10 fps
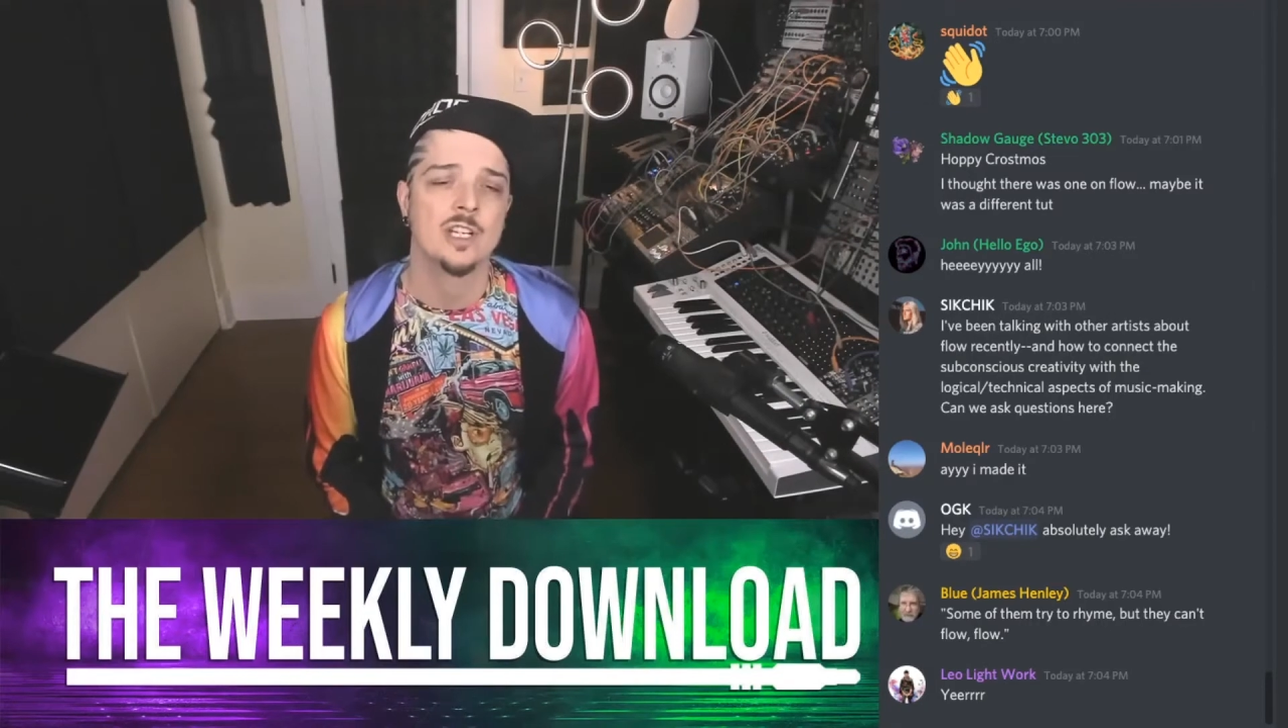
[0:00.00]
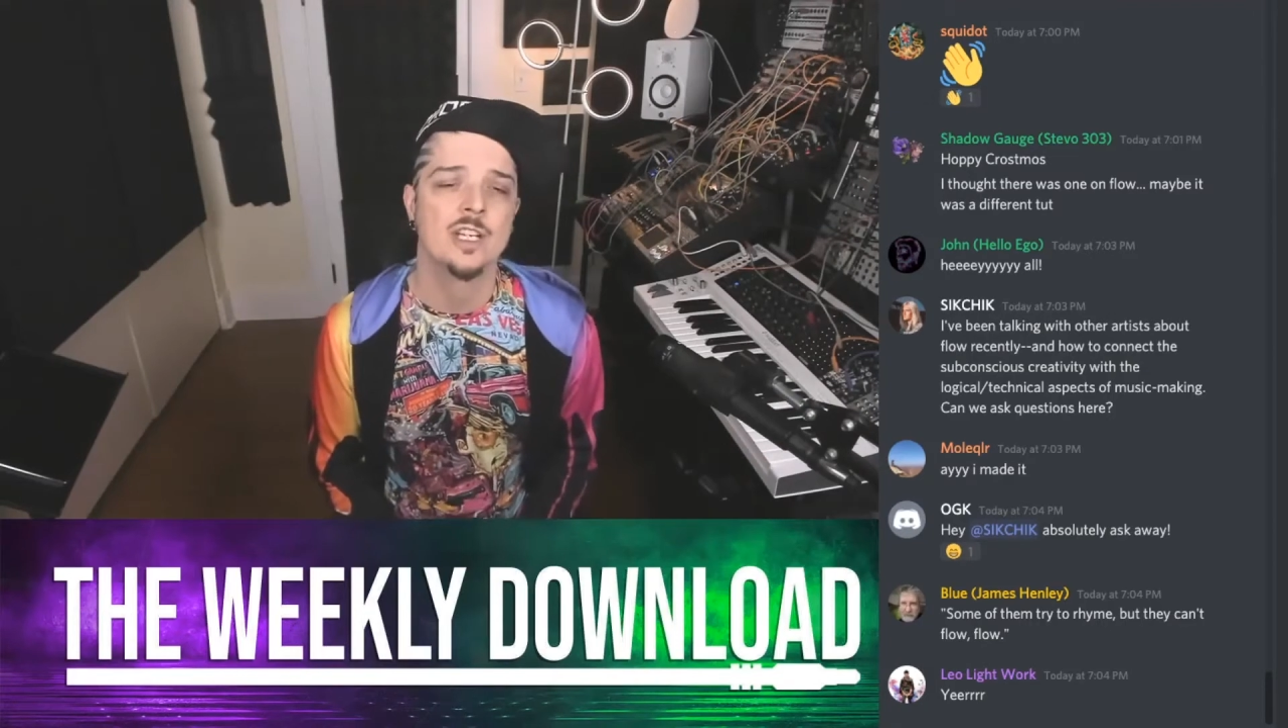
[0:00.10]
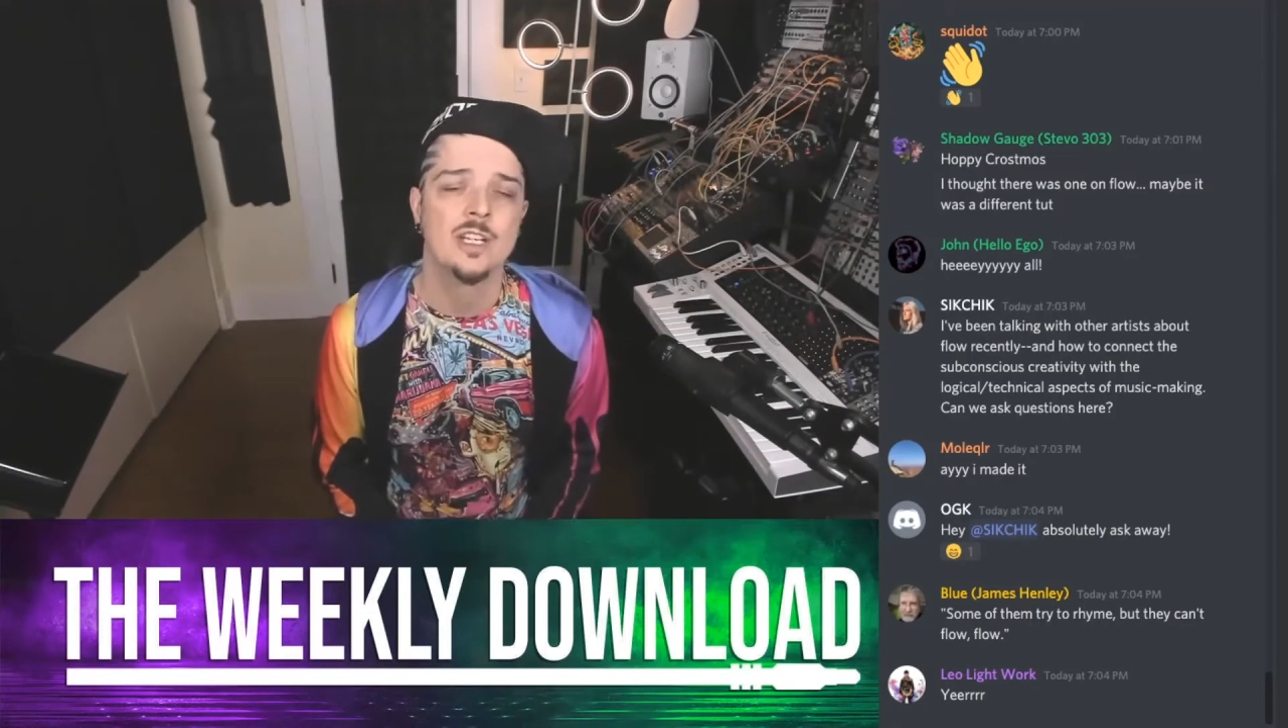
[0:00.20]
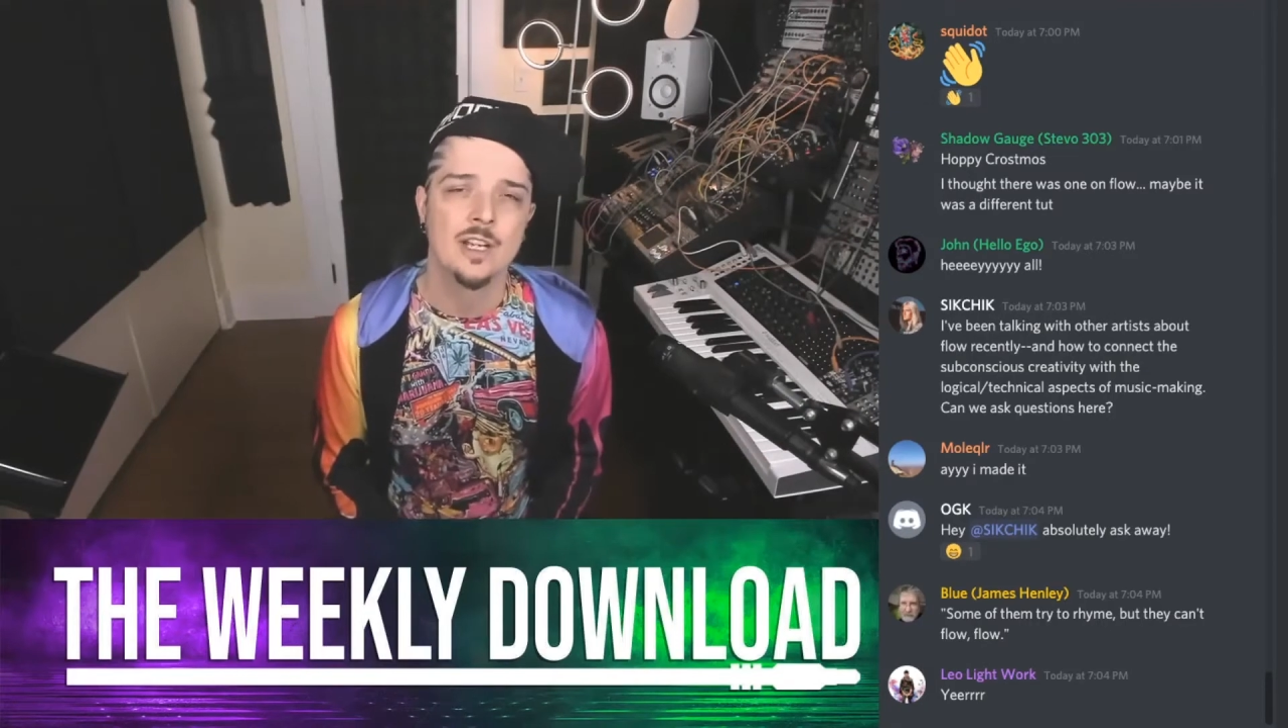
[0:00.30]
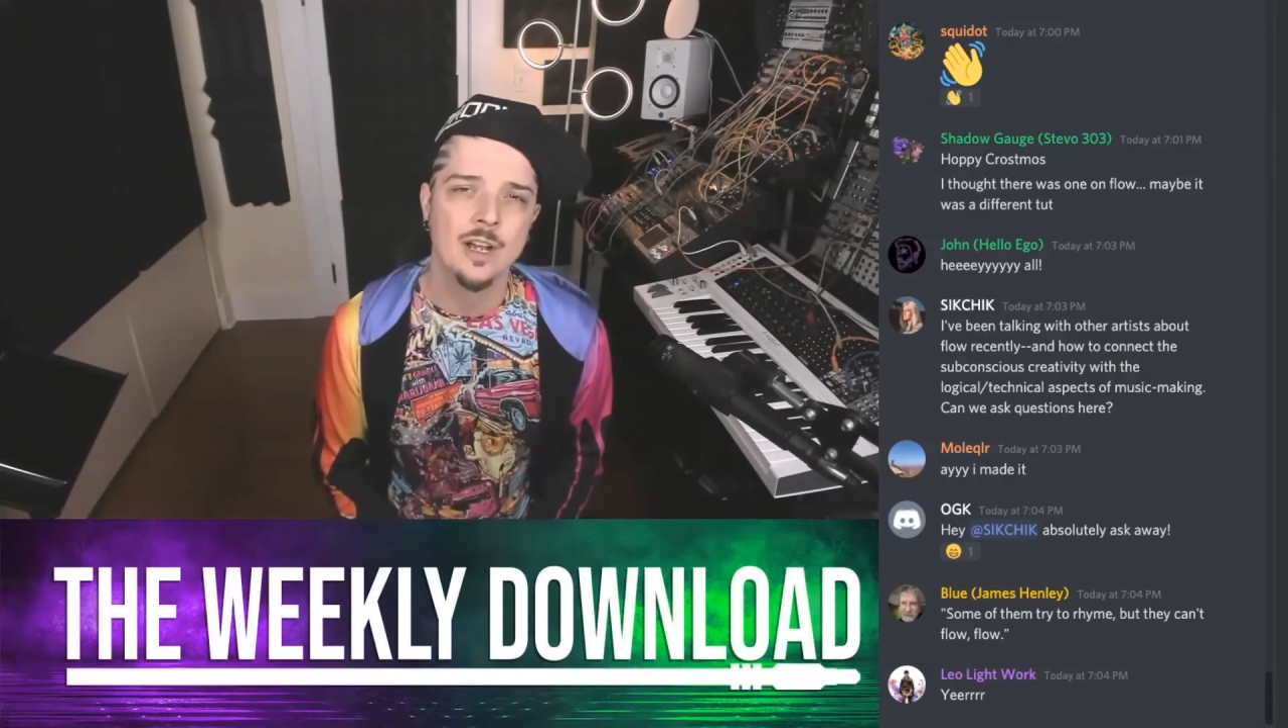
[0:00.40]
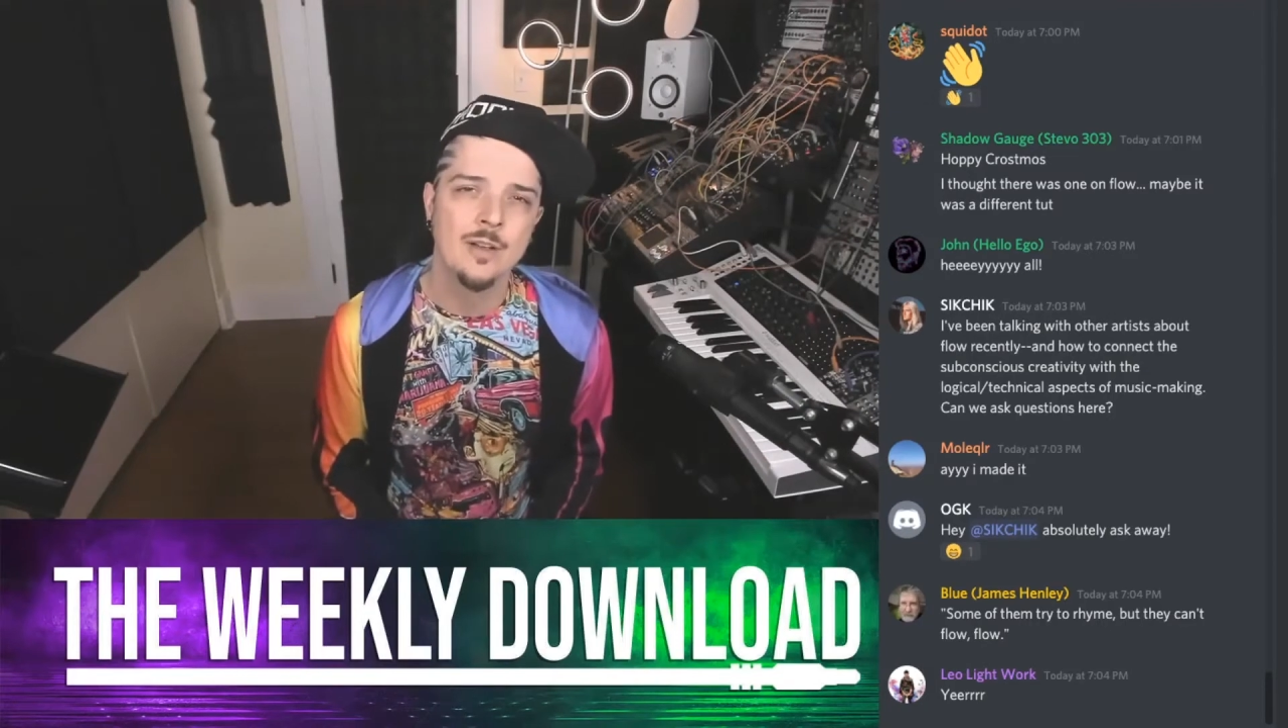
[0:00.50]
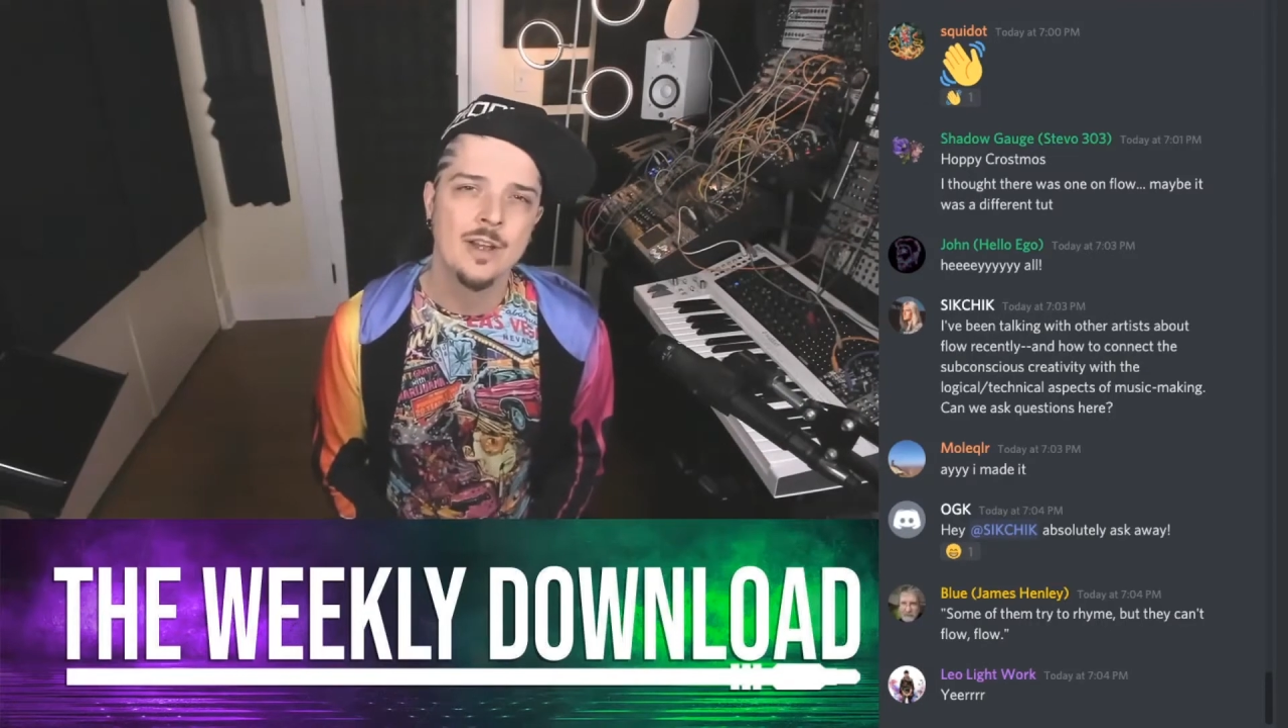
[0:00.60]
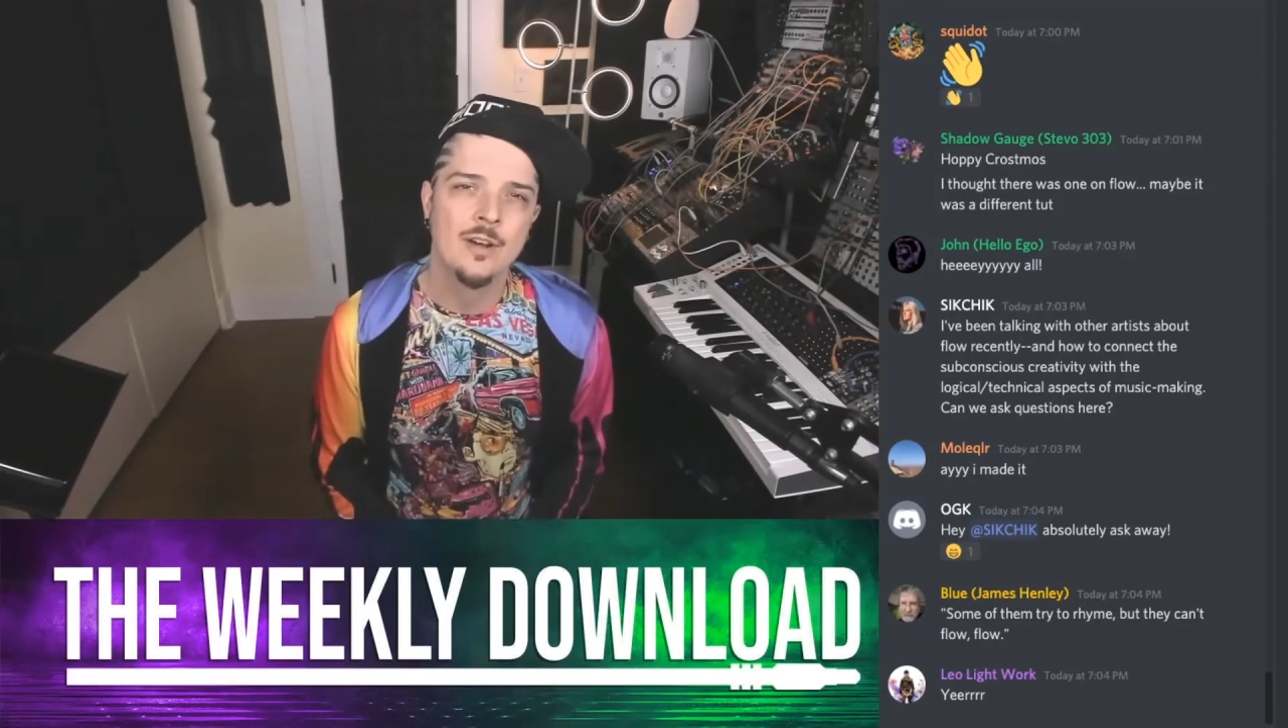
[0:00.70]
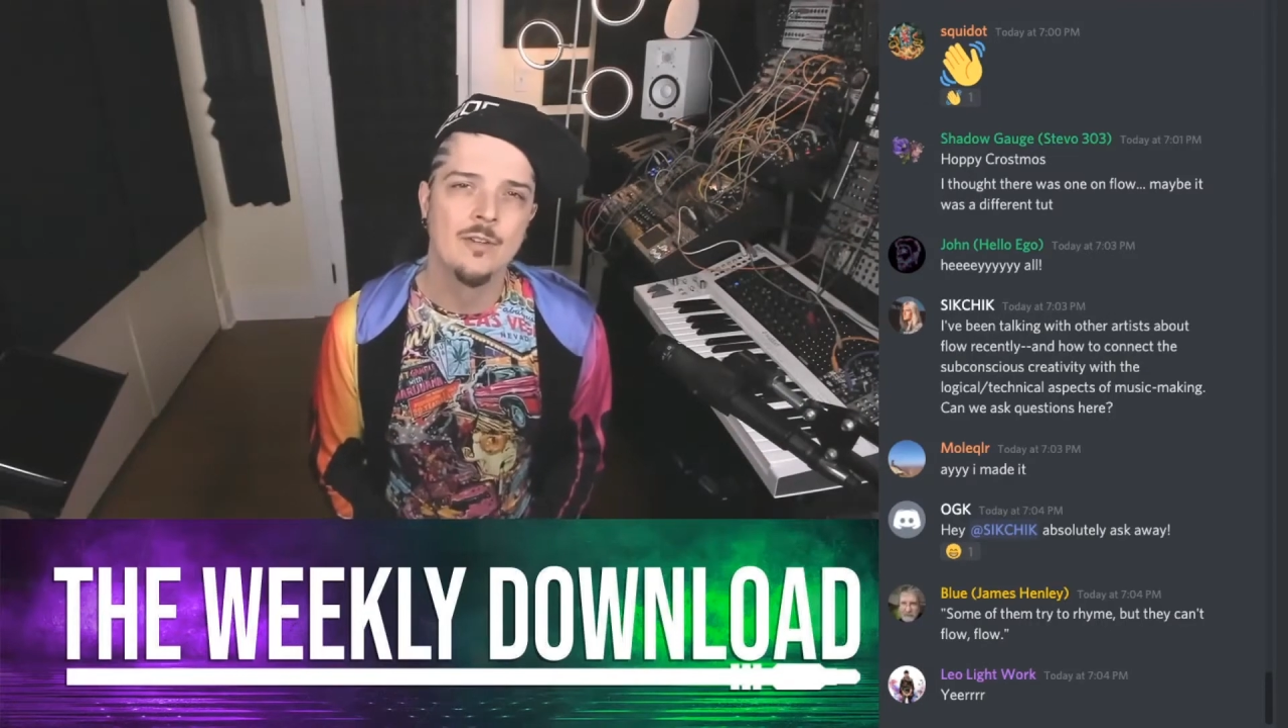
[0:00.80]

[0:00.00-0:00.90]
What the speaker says: in India,